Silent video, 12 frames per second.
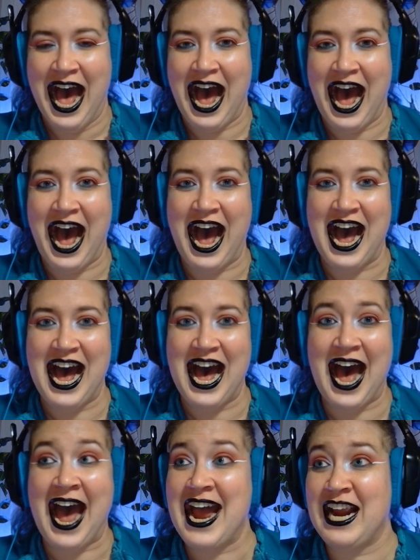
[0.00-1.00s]

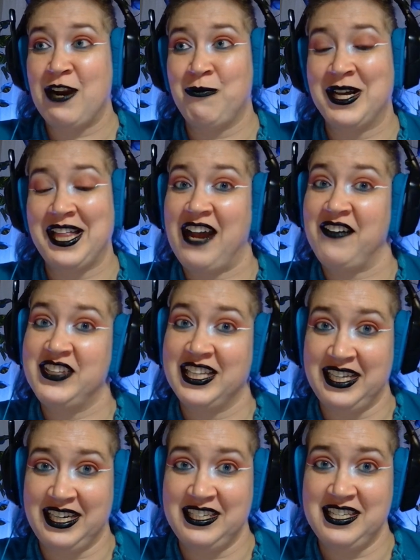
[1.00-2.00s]
I will have the
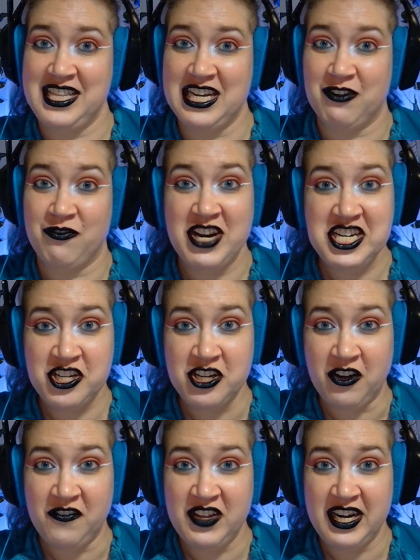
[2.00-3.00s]
link to the
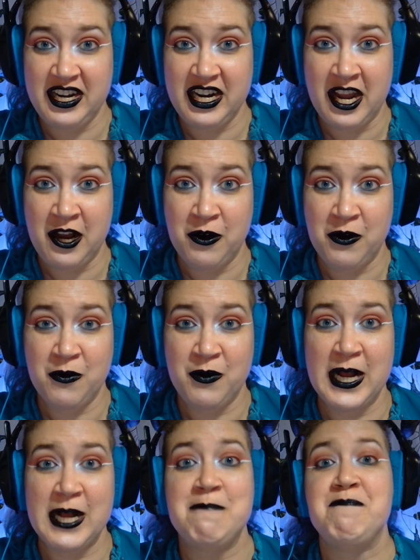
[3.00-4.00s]
original video